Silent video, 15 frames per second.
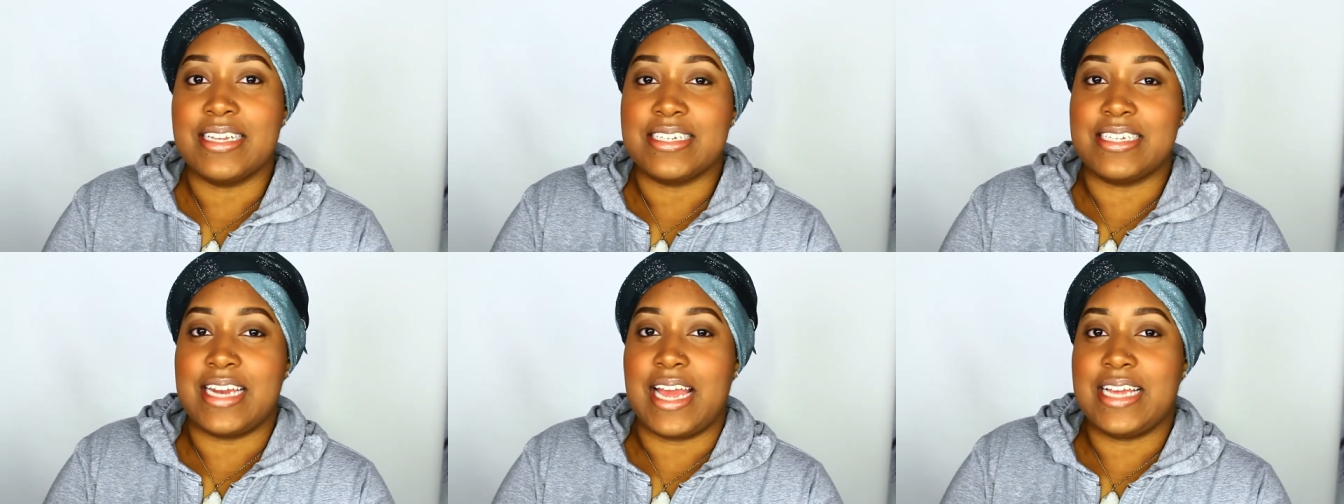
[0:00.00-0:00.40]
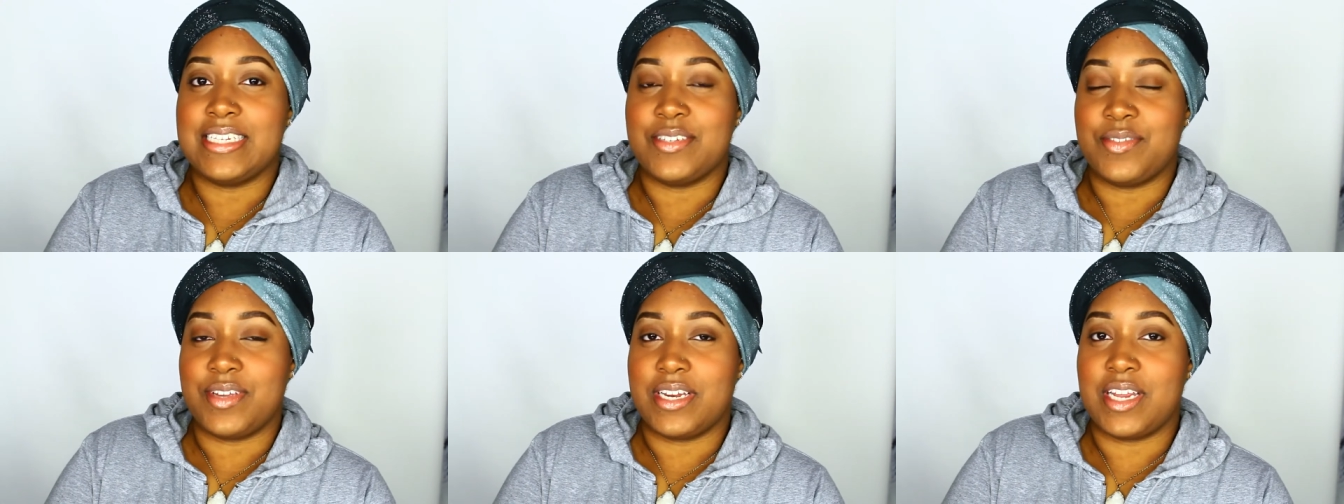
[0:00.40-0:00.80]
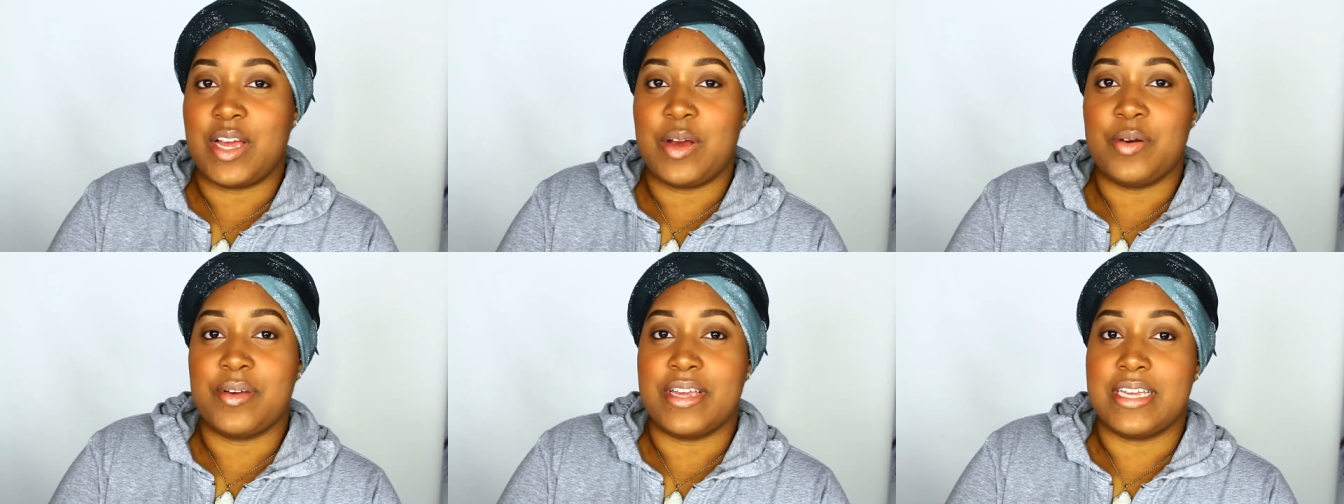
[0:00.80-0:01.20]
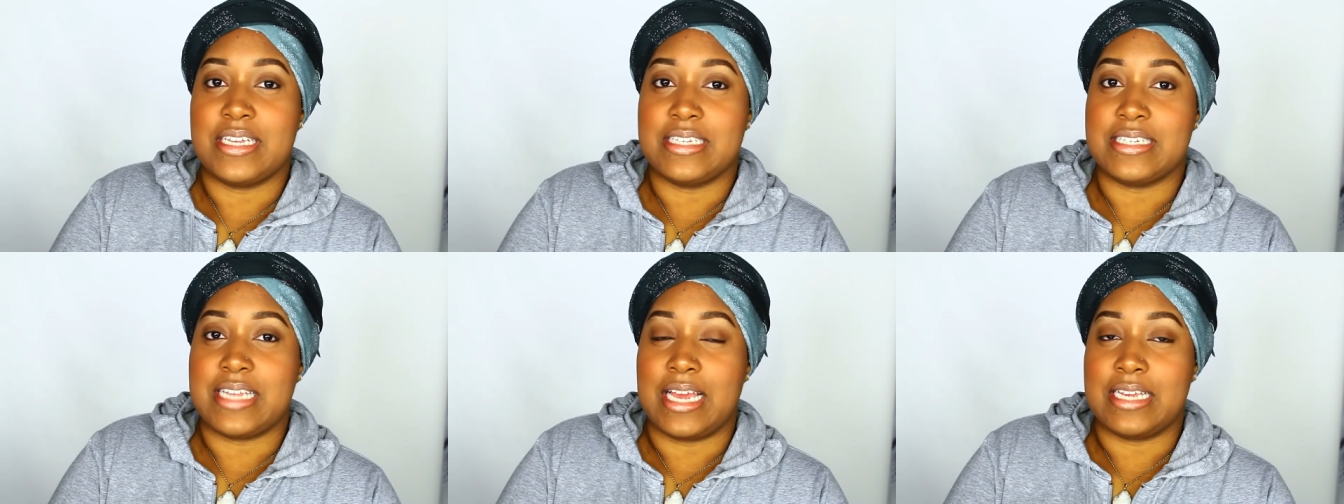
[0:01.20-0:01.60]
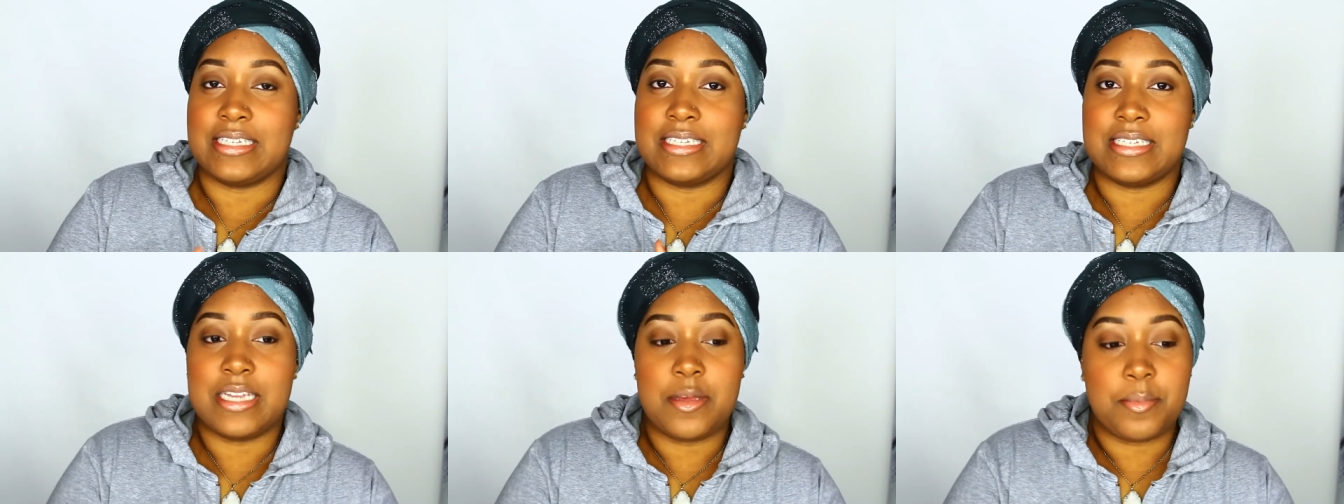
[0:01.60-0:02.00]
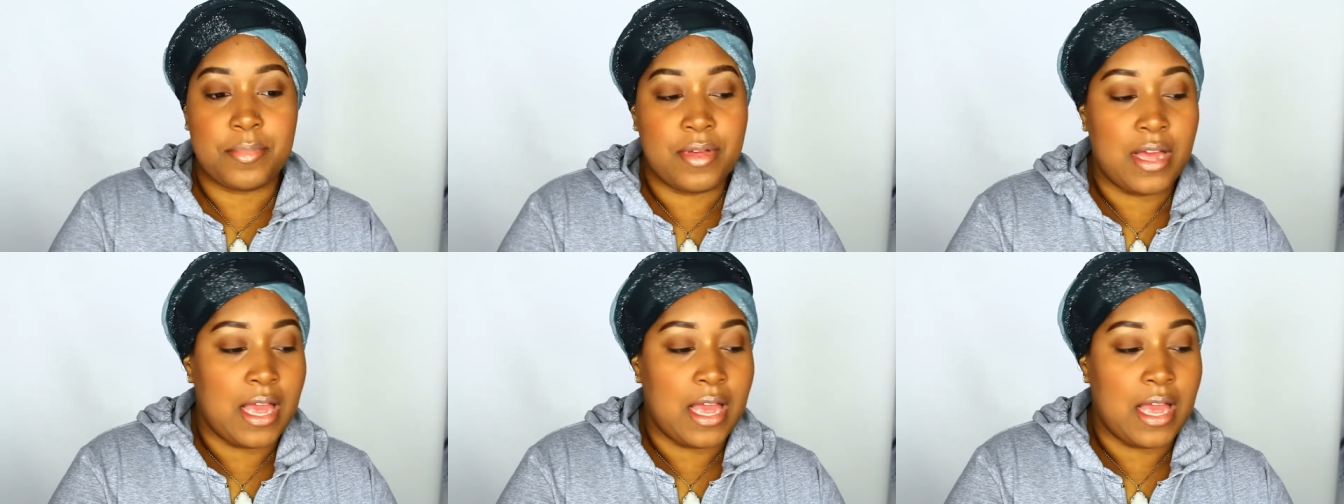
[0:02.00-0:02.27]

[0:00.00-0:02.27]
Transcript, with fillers: Today's video is a sip